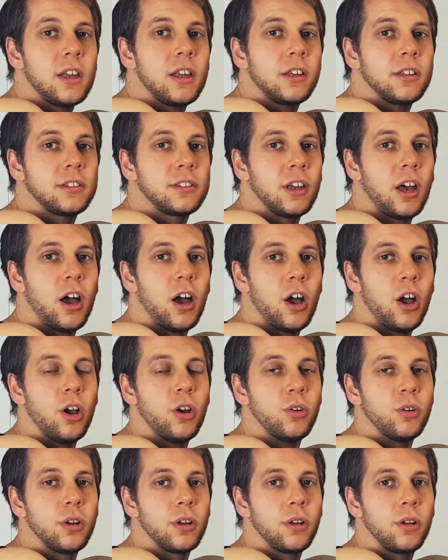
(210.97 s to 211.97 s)

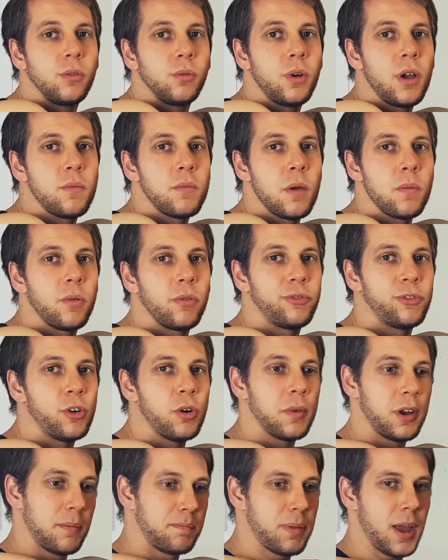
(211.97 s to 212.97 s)
So when we're
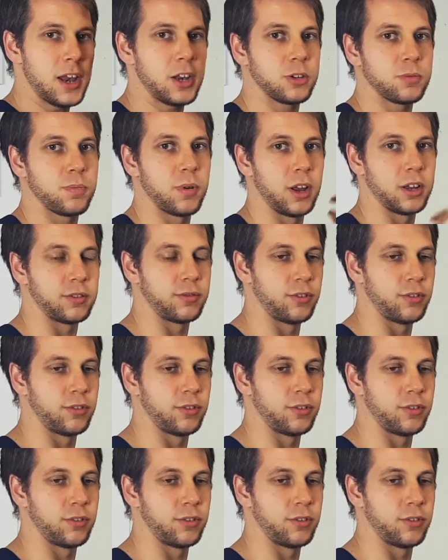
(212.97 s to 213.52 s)
performing a bench press,